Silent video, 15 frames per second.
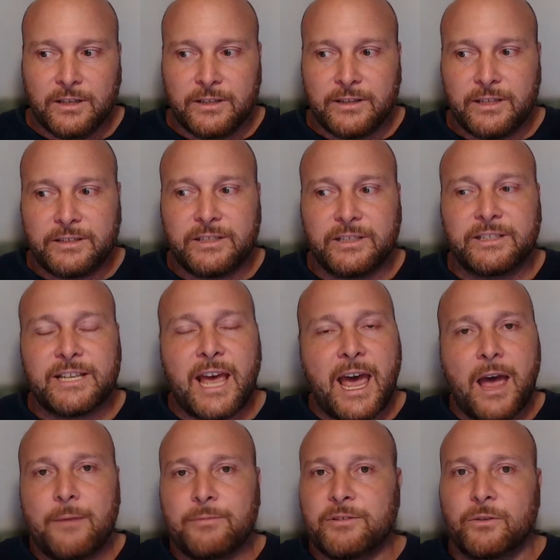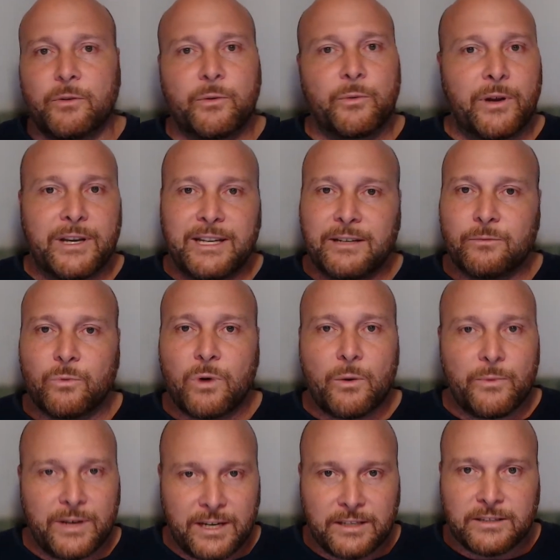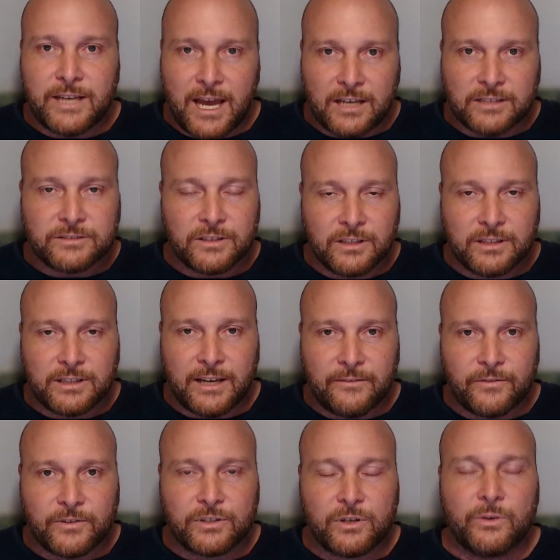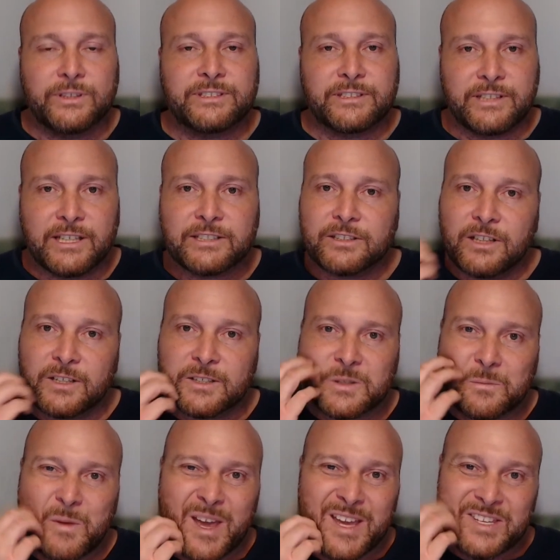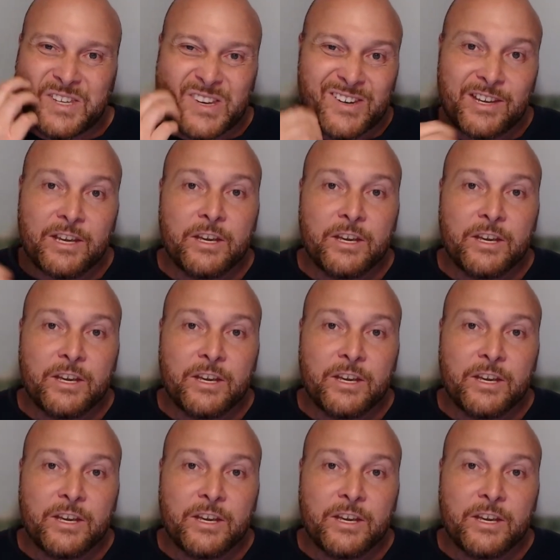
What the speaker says: This is absolutely what we need the house to look like for showings. This looks amazing.